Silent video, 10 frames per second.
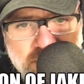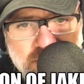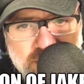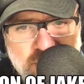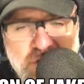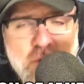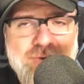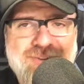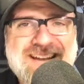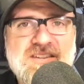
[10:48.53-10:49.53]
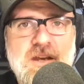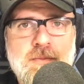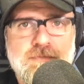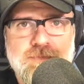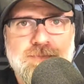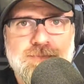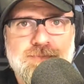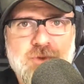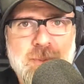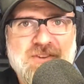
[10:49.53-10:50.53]
the shoe offends him,
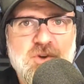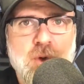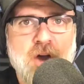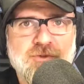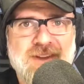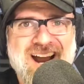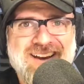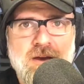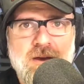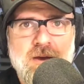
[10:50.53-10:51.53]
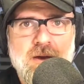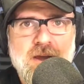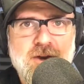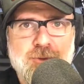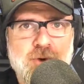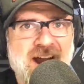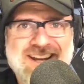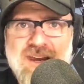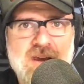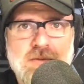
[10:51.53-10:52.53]
the Betsy Ross flag, and therefore
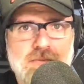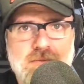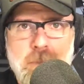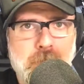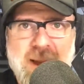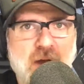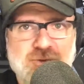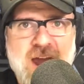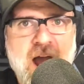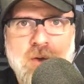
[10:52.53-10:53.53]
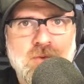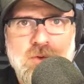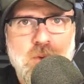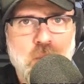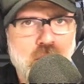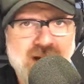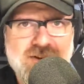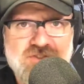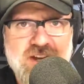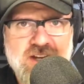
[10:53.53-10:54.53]
Nike bows down. Whatever
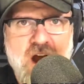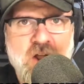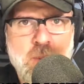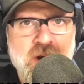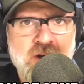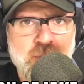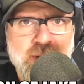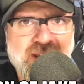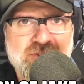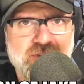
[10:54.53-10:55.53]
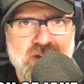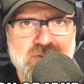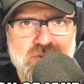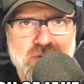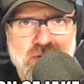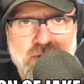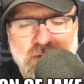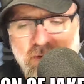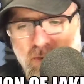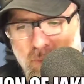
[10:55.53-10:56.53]
you say, Colin, we're not going to release these.
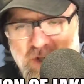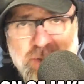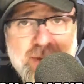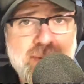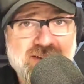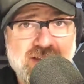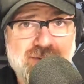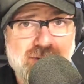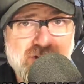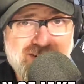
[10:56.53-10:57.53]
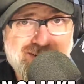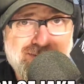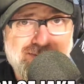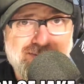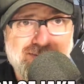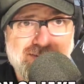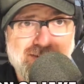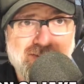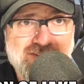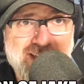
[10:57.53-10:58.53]
Which could be the best thing for the shoe
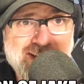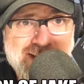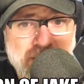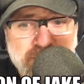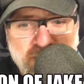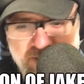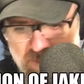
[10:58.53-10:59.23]
on the secondary market,